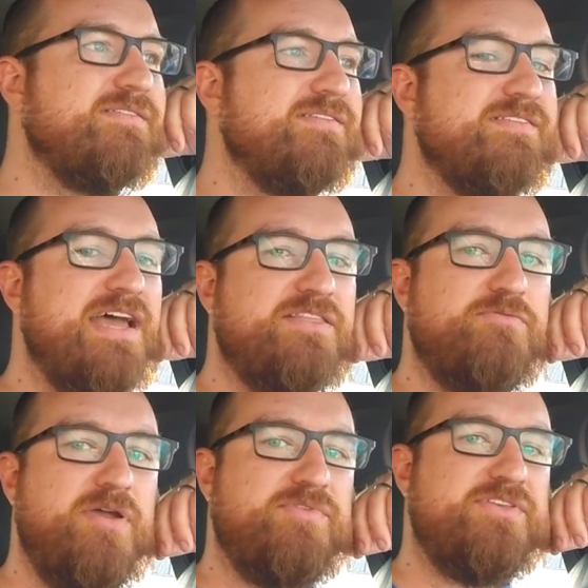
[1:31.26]
It's not
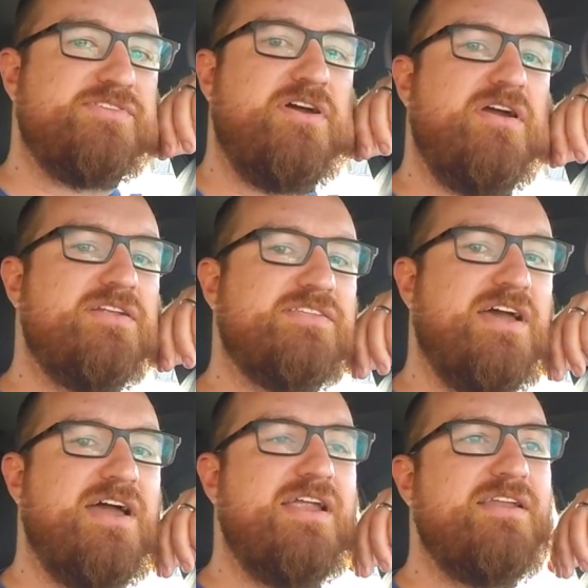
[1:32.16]
the way with this car. It's
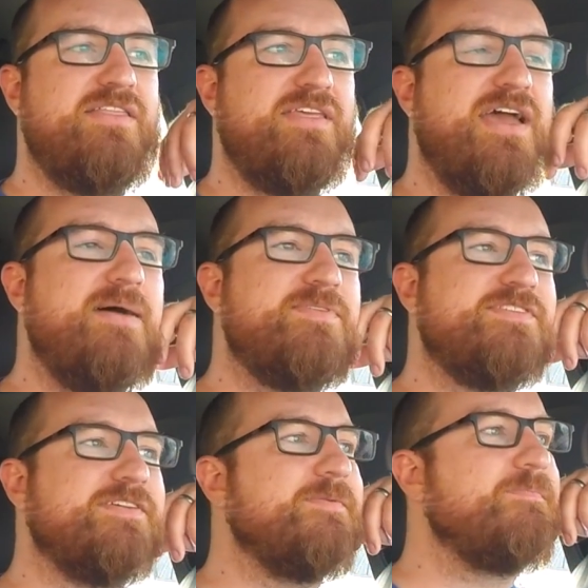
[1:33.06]
kind of the
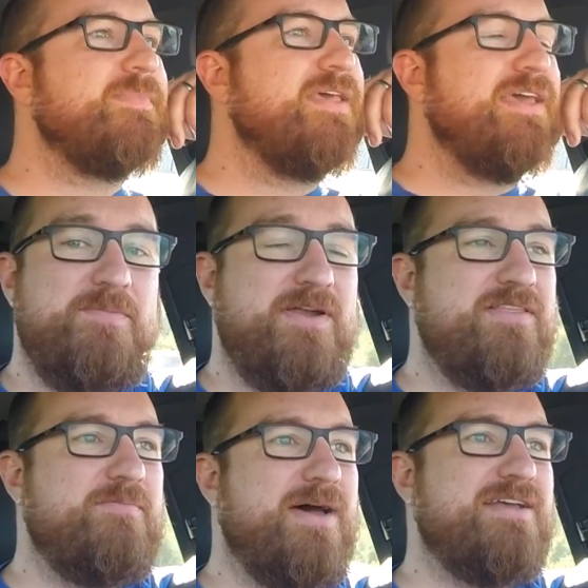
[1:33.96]
opposite. Compared
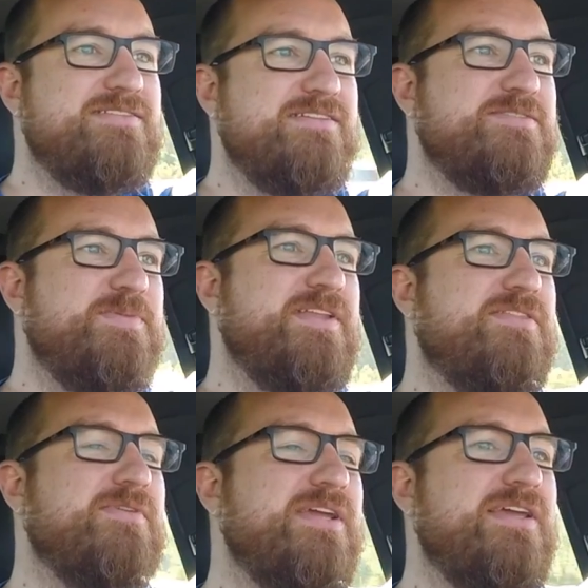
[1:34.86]
to the
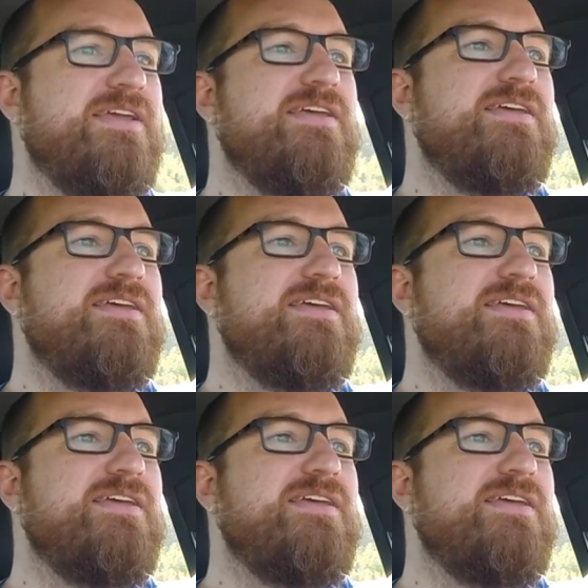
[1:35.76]
Mazdaspeed 3,